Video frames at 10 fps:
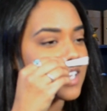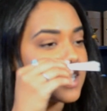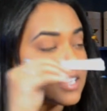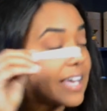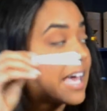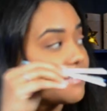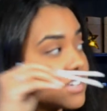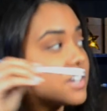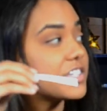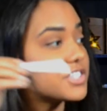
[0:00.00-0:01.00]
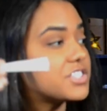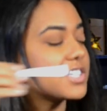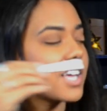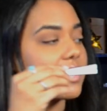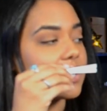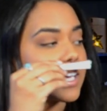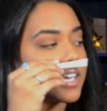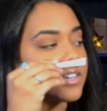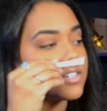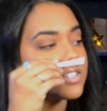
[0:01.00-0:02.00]
like having all your shit together, like
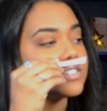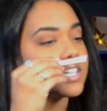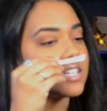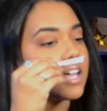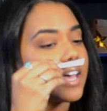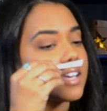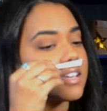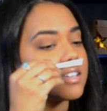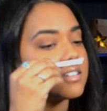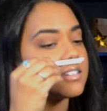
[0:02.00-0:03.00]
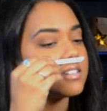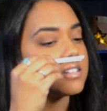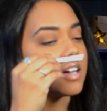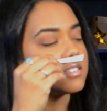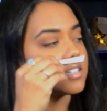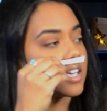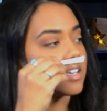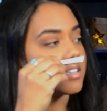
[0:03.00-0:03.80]
including like not looking.